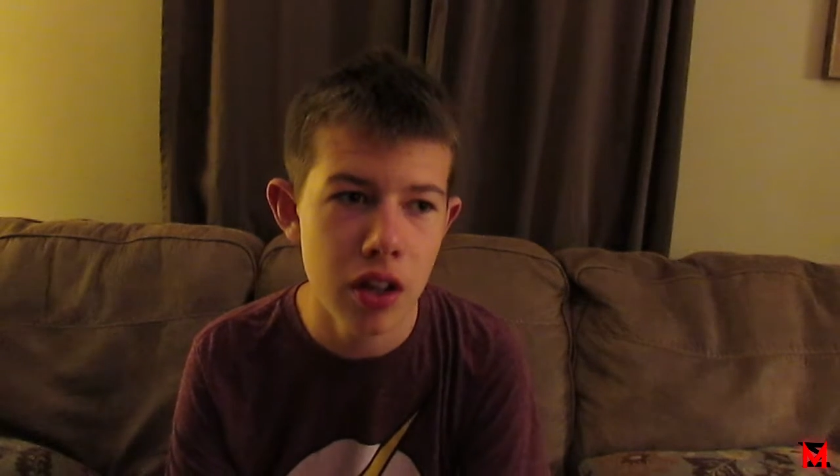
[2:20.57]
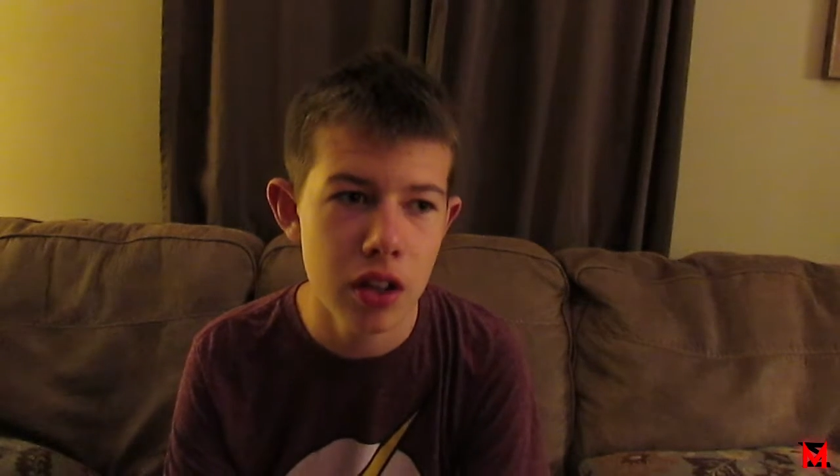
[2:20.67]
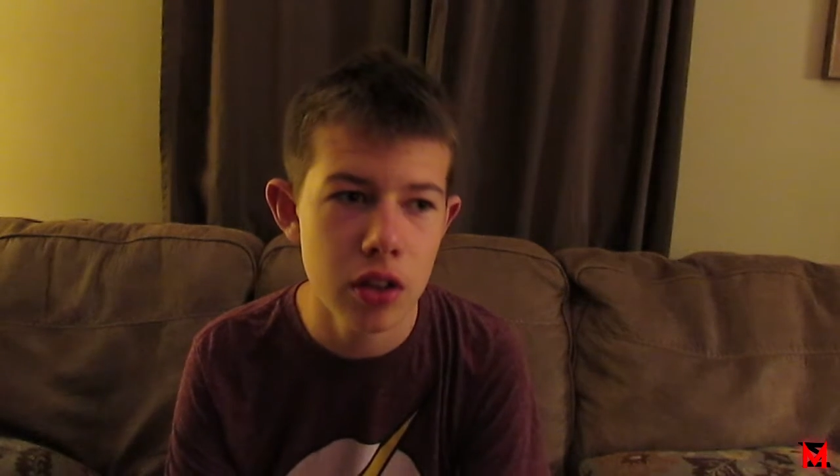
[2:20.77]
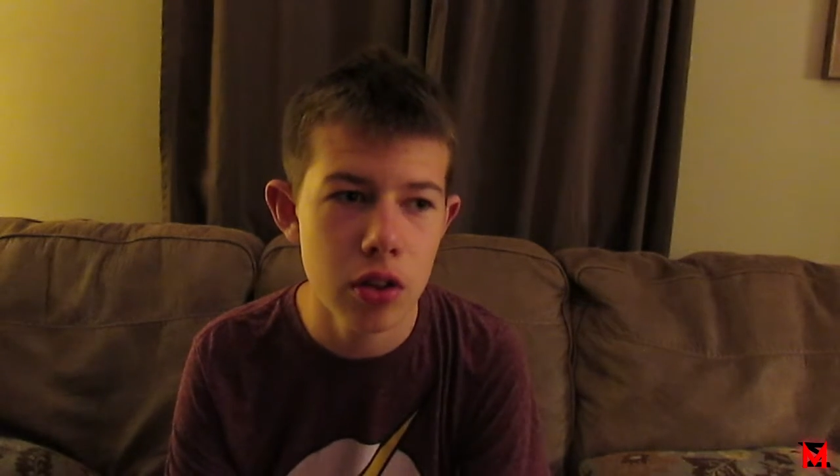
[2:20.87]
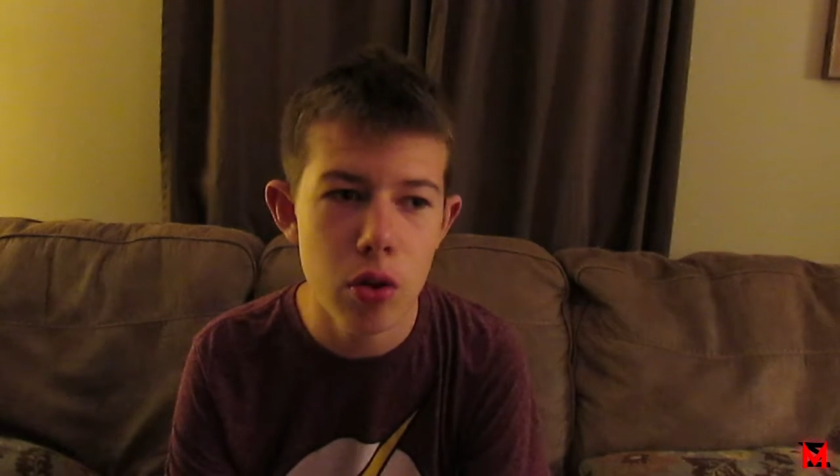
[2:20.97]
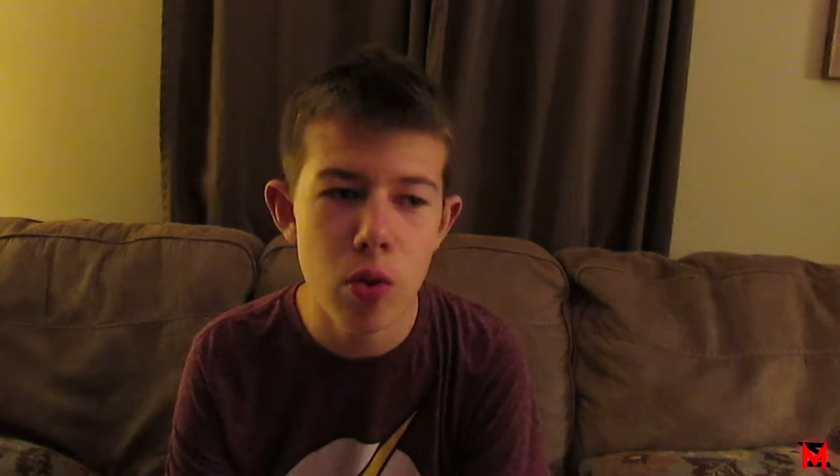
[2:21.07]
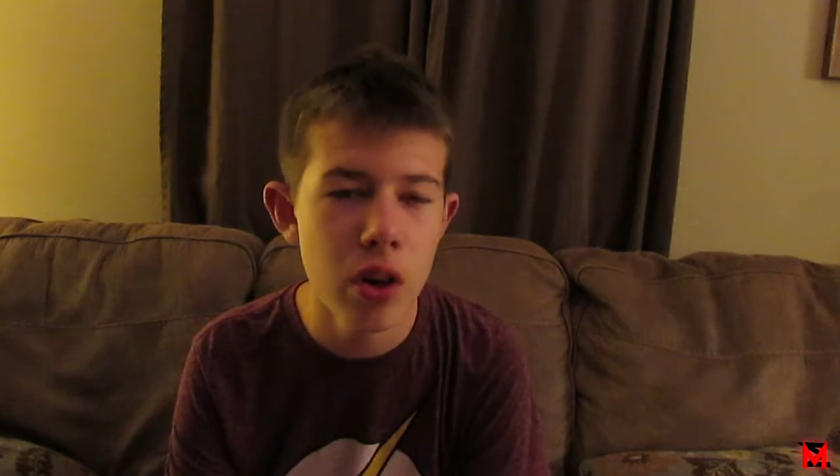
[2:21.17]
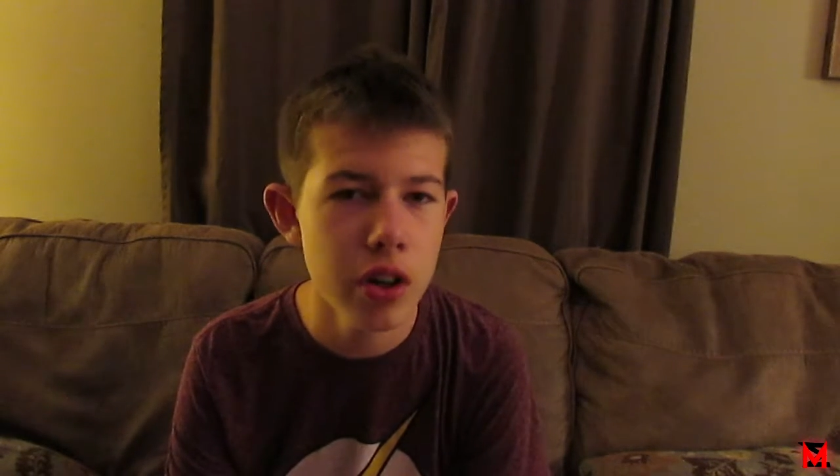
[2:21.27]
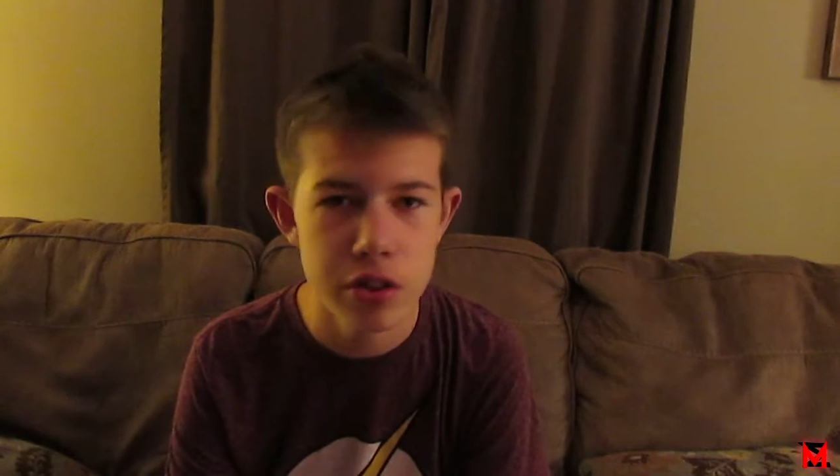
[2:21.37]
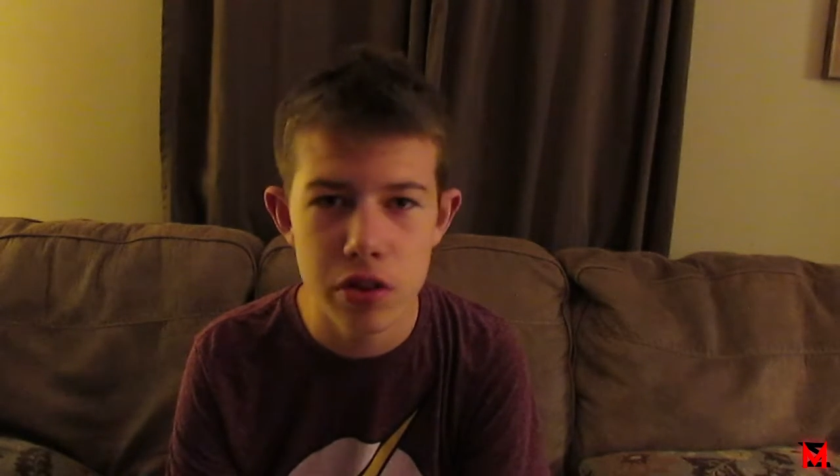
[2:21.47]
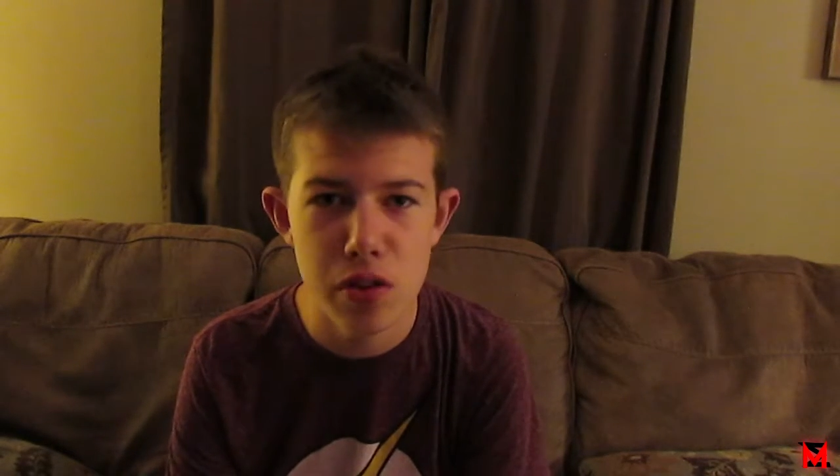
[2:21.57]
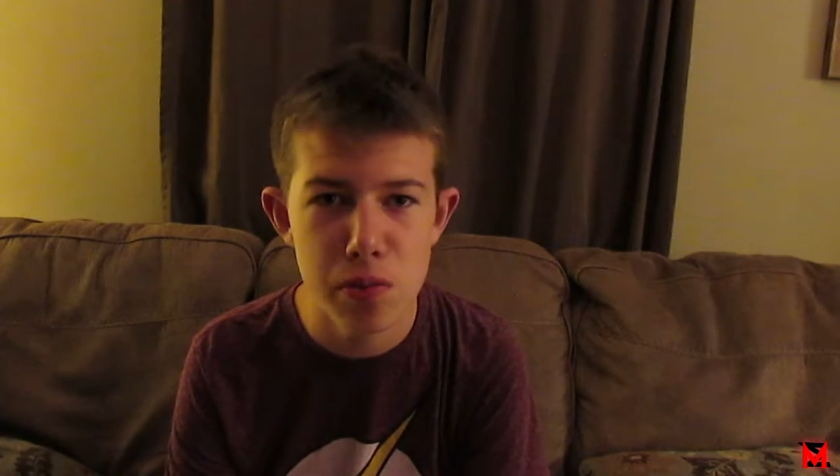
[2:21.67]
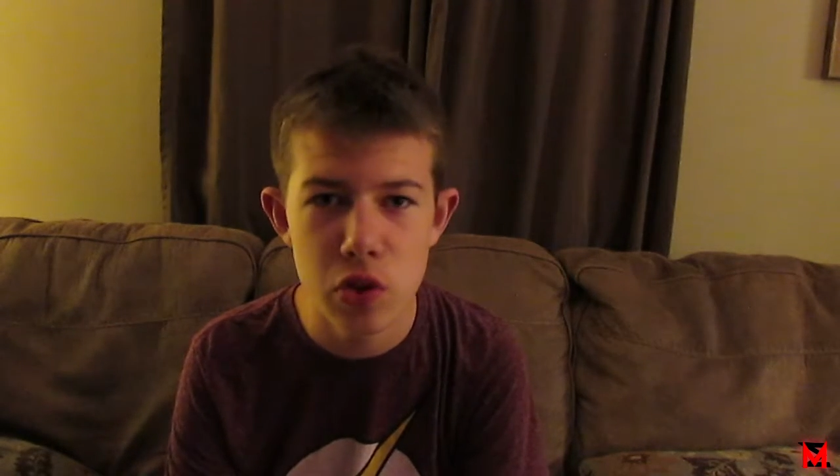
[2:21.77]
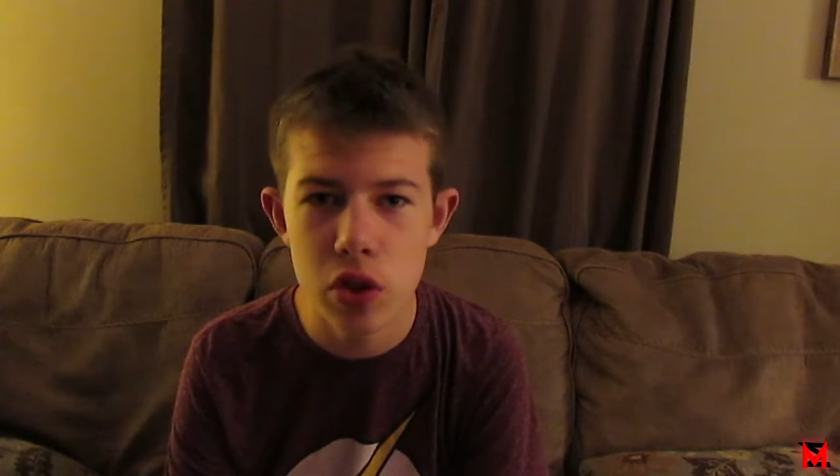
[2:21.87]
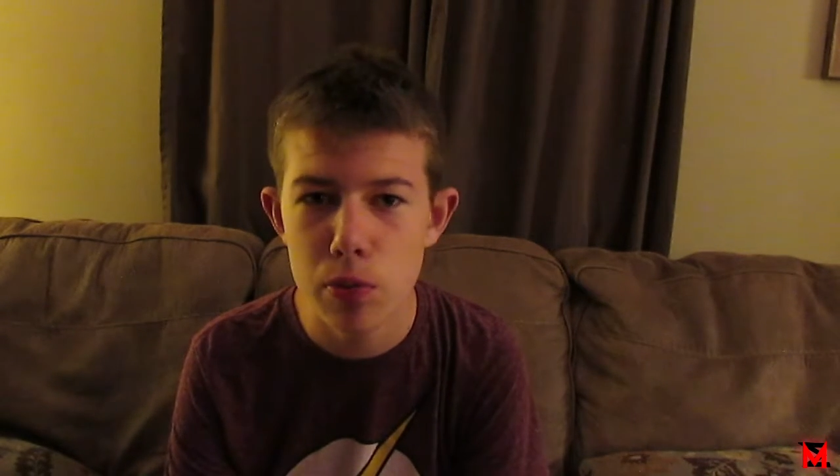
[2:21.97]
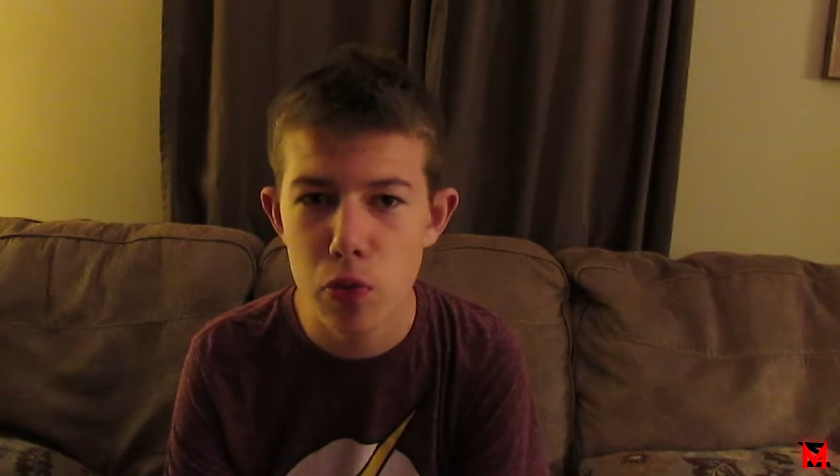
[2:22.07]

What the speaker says: you don't want to show them the trick